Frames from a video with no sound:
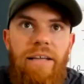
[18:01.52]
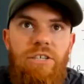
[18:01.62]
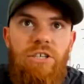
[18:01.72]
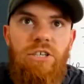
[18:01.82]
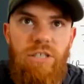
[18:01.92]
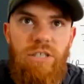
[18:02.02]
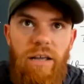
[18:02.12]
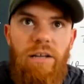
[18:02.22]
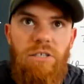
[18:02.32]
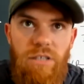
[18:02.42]
And I
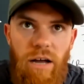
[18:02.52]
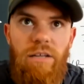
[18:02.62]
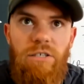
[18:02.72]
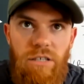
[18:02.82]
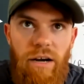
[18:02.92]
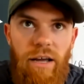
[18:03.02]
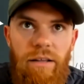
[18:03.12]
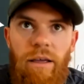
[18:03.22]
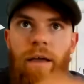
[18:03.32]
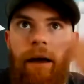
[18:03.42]
just studied.
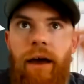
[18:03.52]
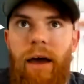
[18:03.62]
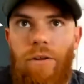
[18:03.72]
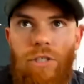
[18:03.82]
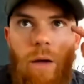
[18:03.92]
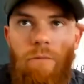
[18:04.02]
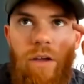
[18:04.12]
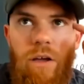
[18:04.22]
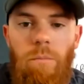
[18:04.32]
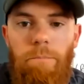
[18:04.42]
And there's
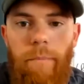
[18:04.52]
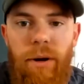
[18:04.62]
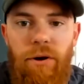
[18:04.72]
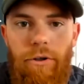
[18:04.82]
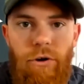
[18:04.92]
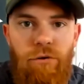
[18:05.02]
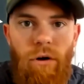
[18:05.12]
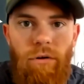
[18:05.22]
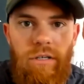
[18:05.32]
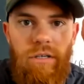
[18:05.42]
something called mirror
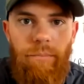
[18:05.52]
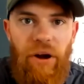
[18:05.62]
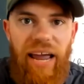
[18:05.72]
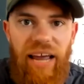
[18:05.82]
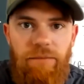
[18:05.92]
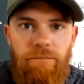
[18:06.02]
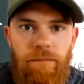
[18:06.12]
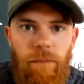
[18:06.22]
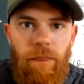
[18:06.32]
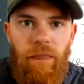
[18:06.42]
neurons in the
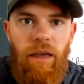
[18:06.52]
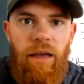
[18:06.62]
brain.